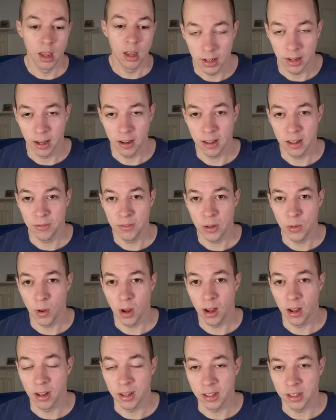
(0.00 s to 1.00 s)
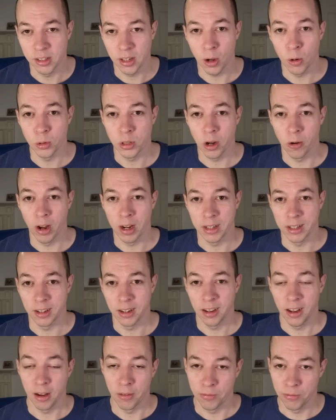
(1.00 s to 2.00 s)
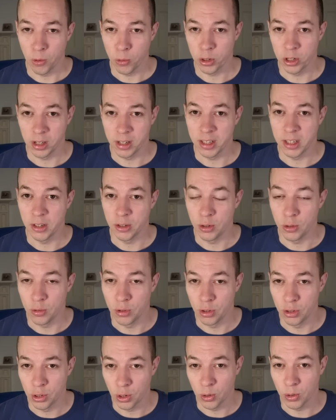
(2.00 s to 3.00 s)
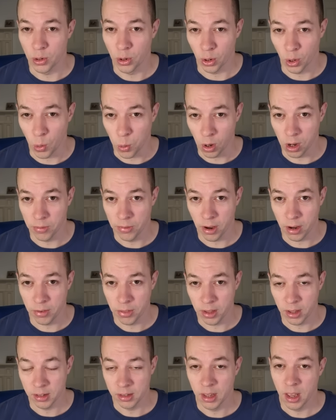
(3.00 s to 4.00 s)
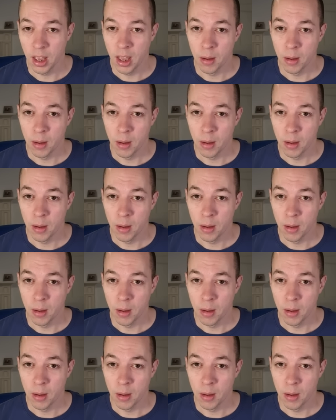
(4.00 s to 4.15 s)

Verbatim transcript: Now, if you are a sole director, unfortunately, you do not qualify for this,